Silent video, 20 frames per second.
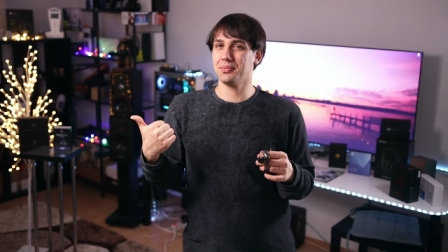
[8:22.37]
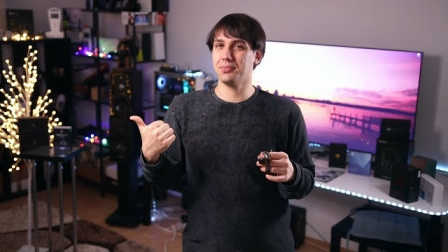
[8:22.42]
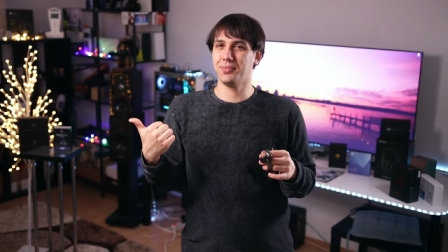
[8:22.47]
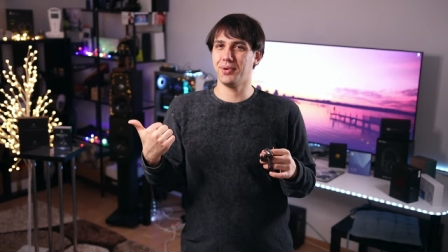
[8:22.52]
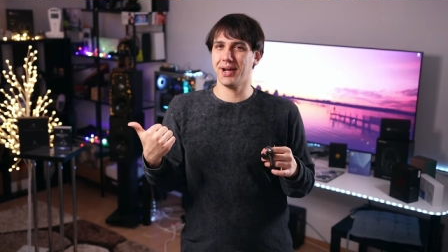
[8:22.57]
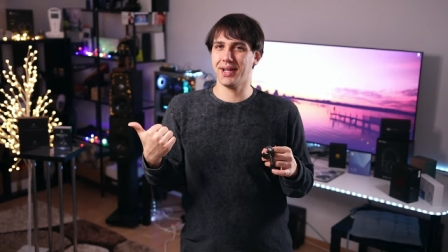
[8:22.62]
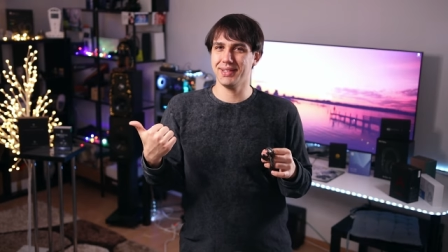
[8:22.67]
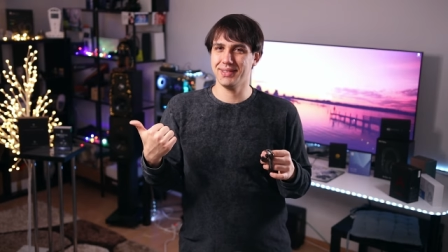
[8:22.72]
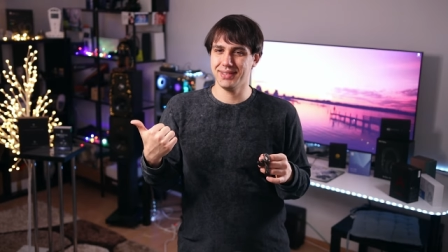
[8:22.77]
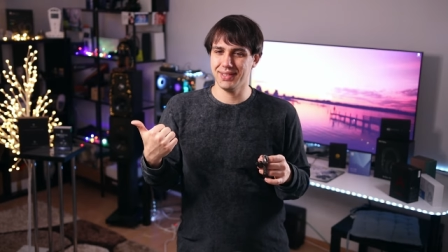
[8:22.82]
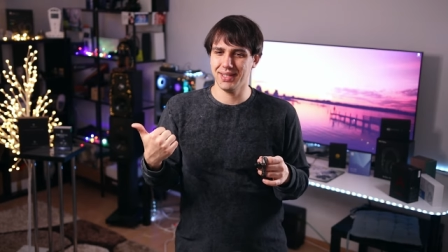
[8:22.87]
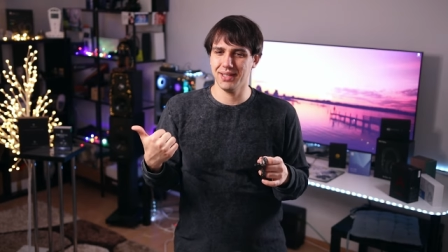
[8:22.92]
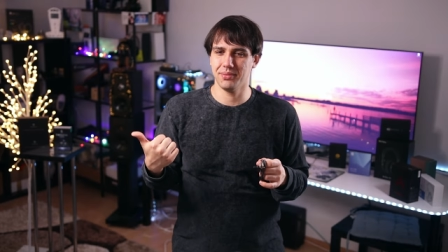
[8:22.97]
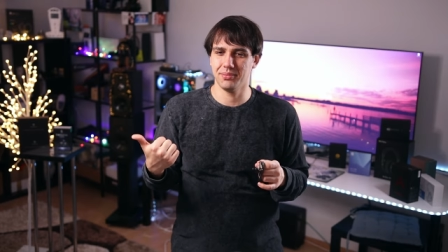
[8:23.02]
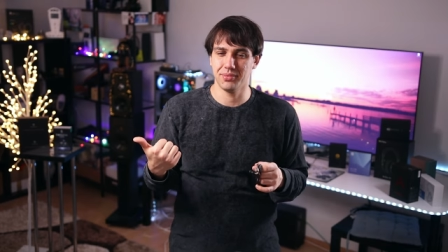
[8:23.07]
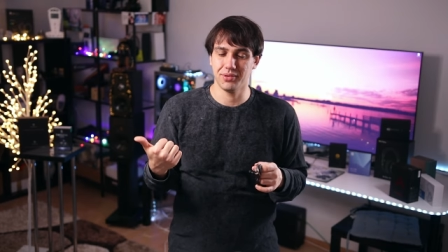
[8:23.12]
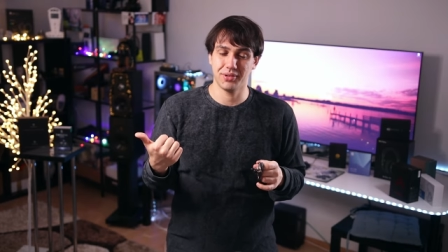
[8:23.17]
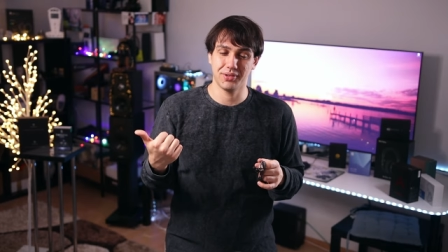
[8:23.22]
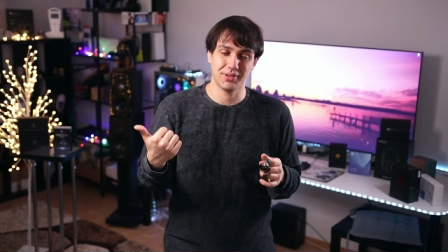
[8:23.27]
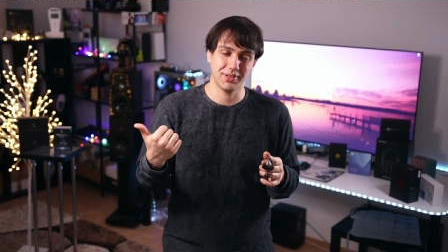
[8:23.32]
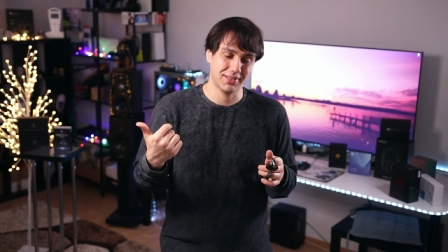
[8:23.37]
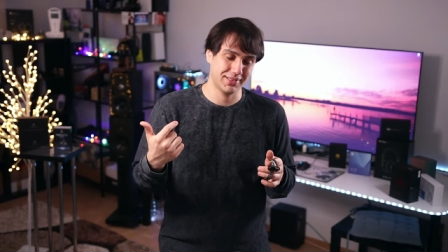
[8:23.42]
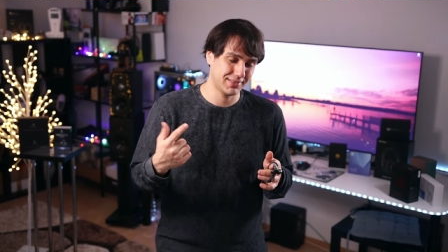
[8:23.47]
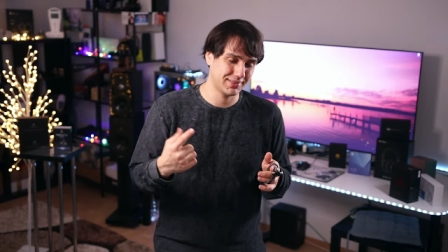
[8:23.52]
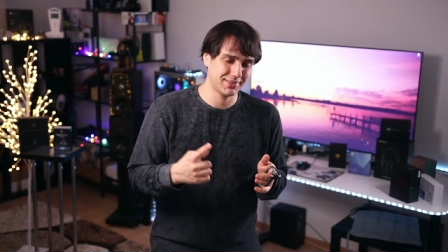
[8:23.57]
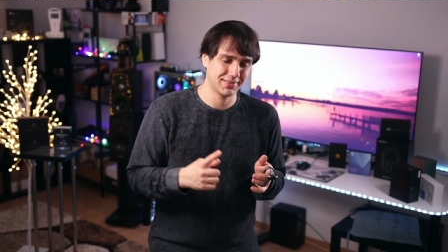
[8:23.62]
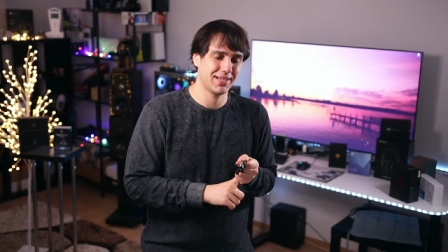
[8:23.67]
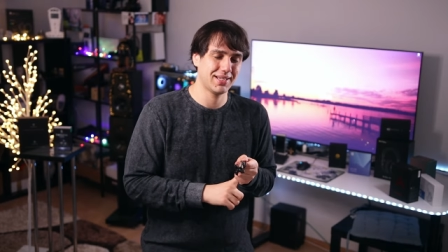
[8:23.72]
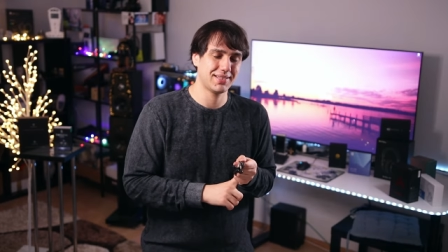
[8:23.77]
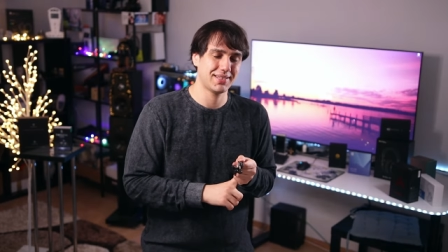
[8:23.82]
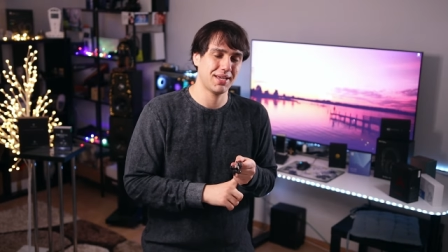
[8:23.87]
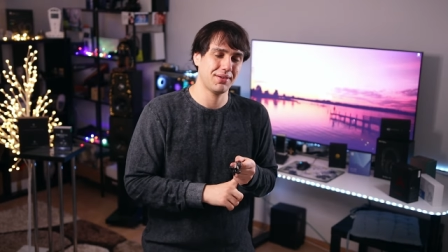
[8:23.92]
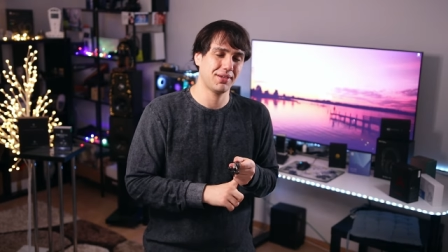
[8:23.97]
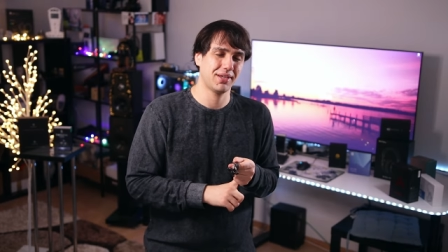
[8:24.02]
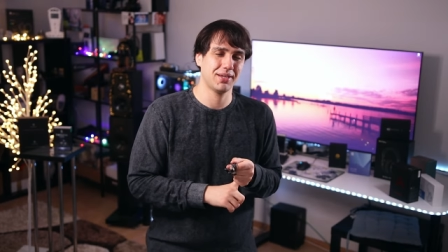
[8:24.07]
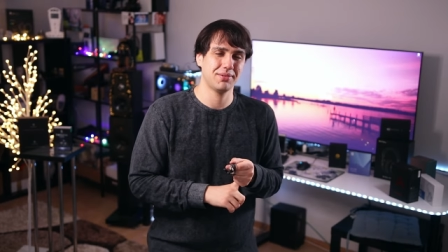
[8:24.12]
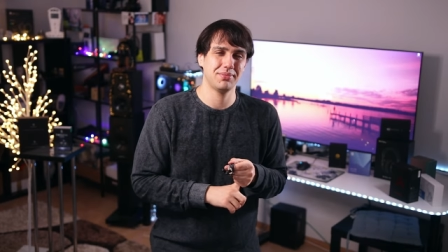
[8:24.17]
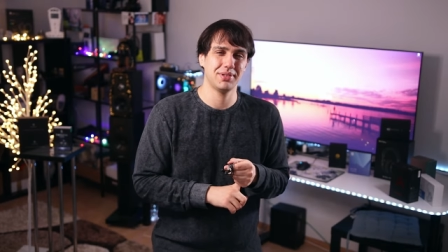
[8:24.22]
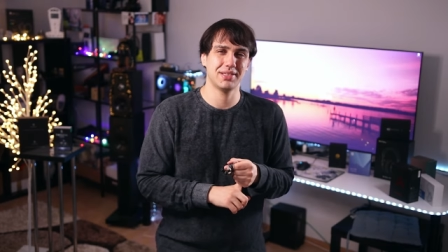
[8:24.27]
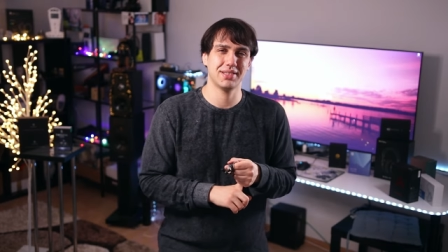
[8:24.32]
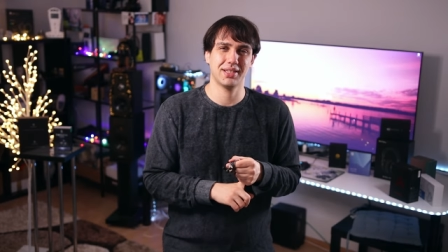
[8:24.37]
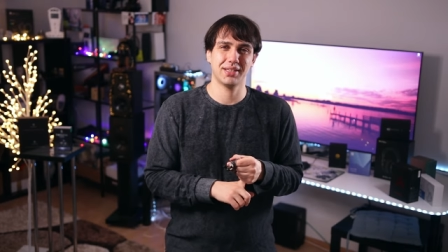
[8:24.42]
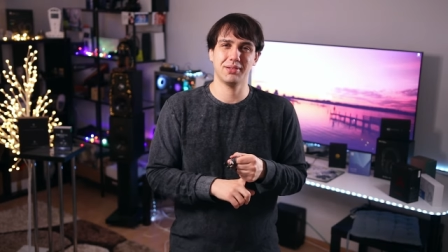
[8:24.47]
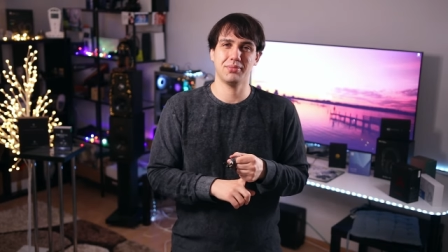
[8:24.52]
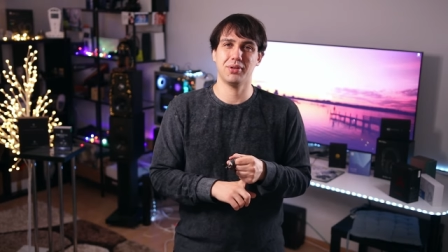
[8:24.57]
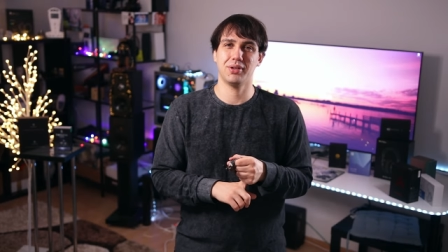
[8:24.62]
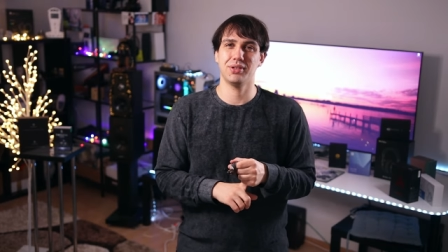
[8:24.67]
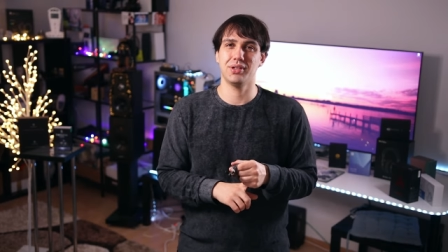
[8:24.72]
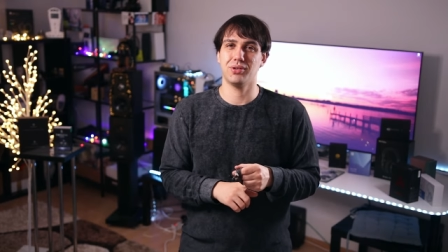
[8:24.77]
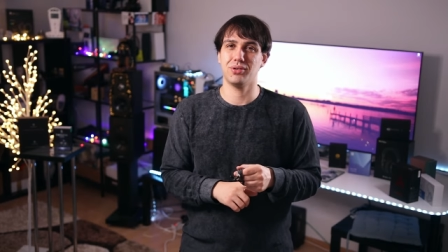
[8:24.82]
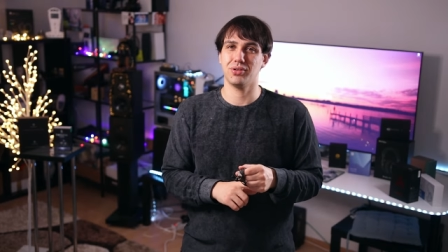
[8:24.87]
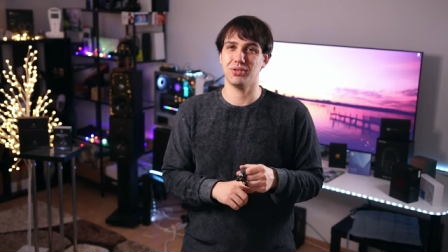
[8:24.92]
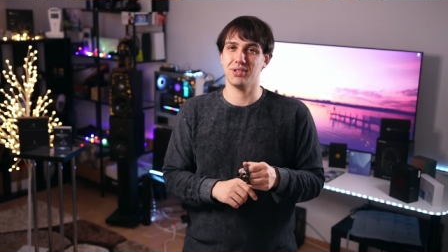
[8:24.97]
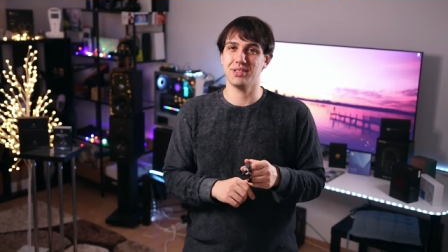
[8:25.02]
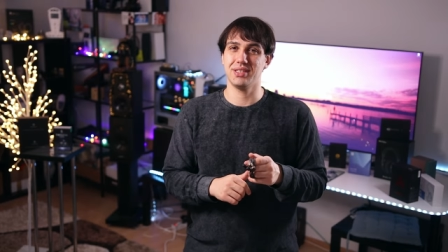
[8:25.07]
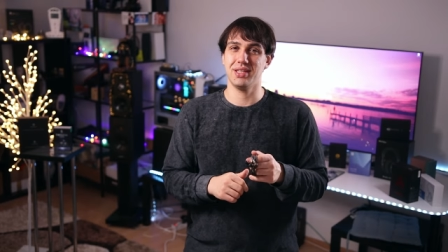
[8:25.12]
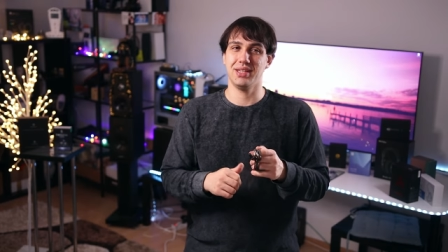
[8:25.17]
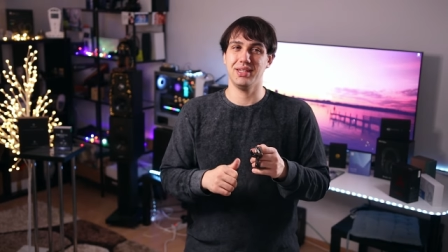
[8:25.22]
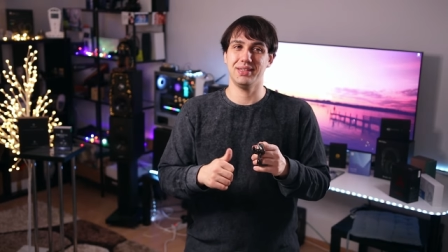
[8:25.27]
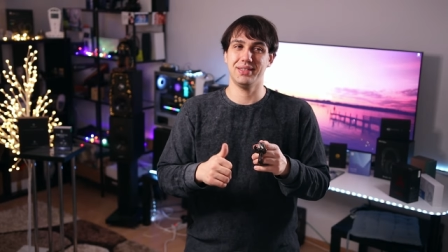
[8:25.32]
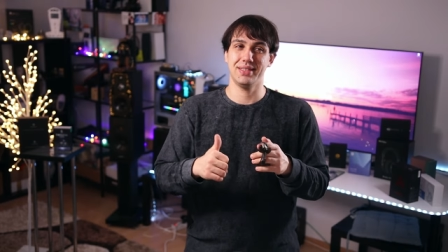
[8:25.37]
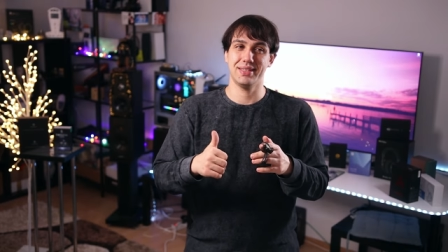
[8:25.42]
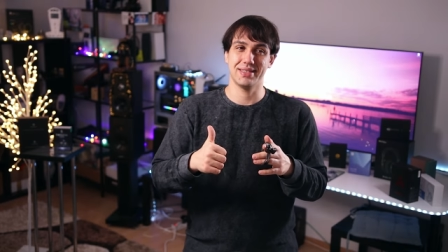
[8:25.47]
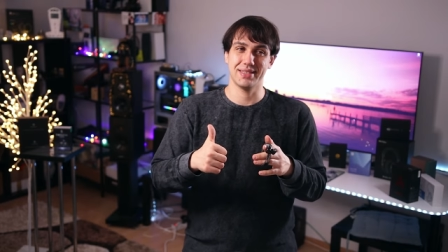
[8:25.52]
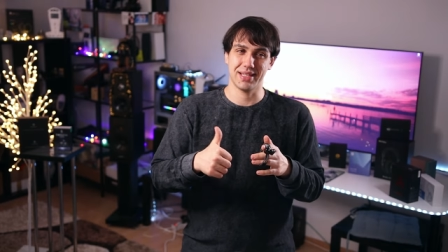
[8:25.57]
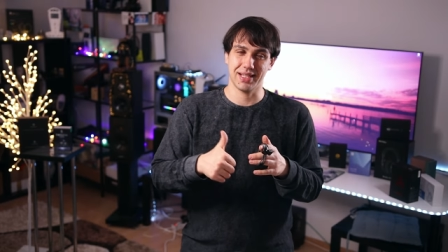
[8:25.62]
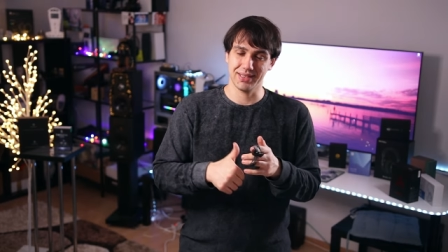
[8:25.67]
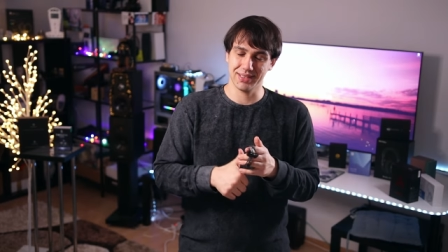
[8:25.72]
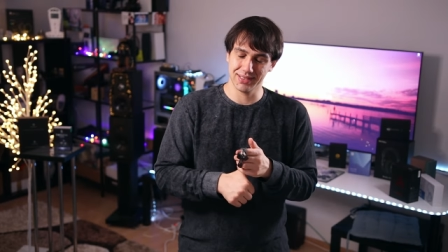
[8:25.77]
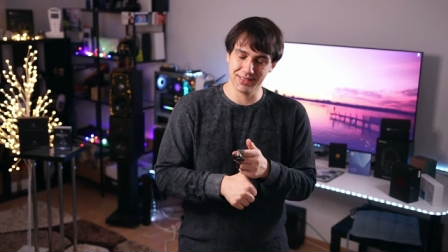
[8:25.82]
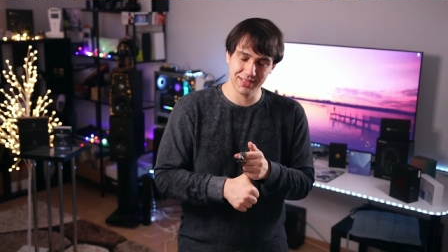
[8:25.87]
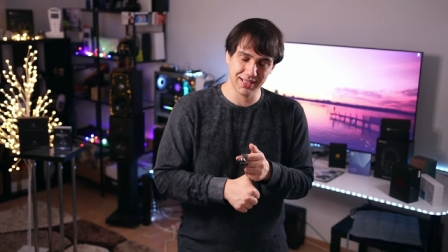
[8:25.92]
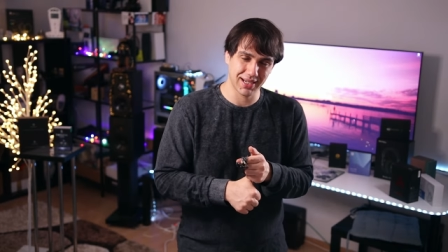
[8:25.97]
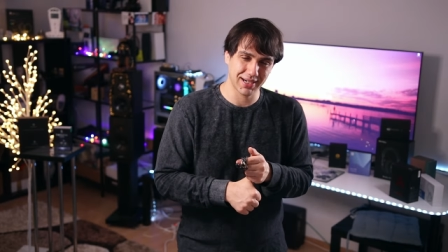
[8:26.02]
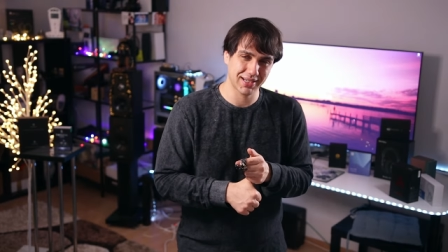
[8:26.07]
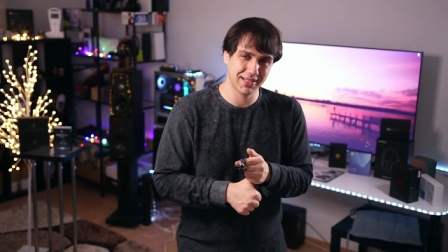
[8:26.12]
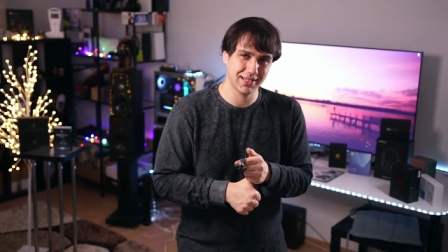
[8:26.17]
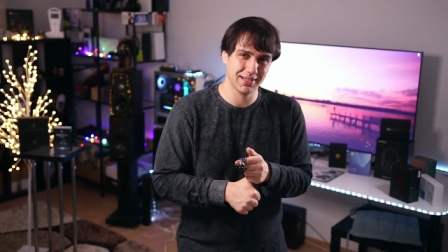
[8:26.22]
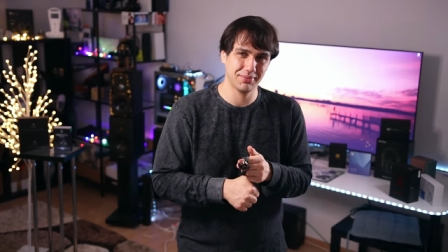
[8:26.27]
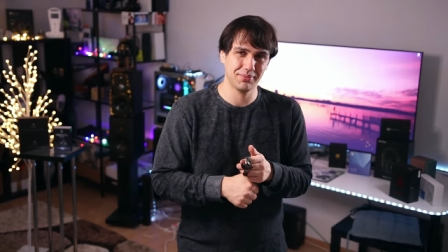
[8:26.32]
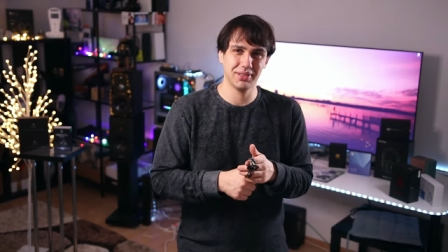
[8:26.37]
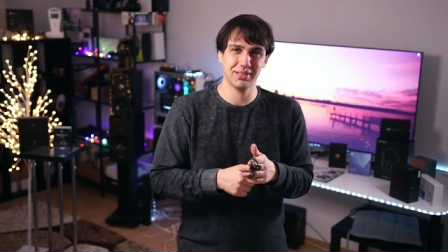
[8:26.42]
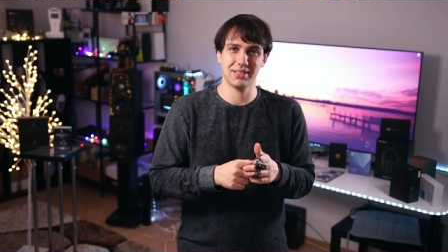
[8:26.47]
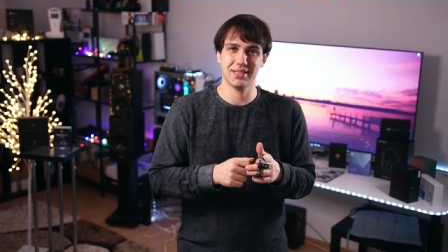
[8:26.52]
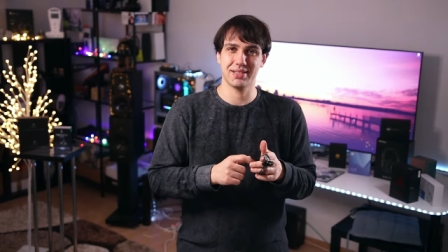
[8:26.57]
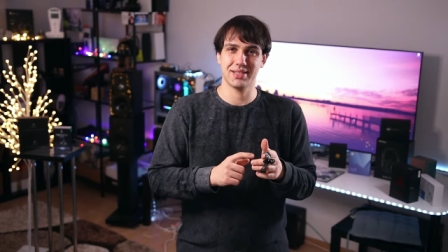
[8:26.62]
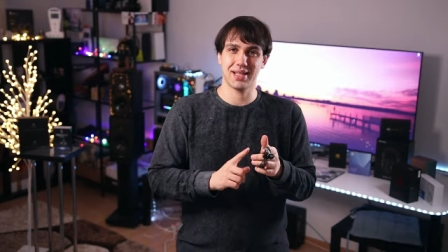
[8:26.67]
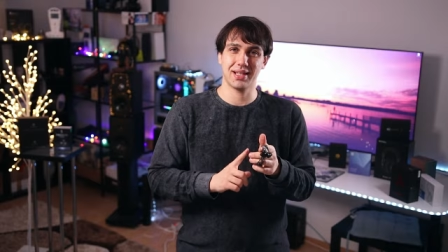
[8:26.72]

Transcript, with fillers: a bright E M. And the same can be said about the Holocene. It is not a dark E M, it is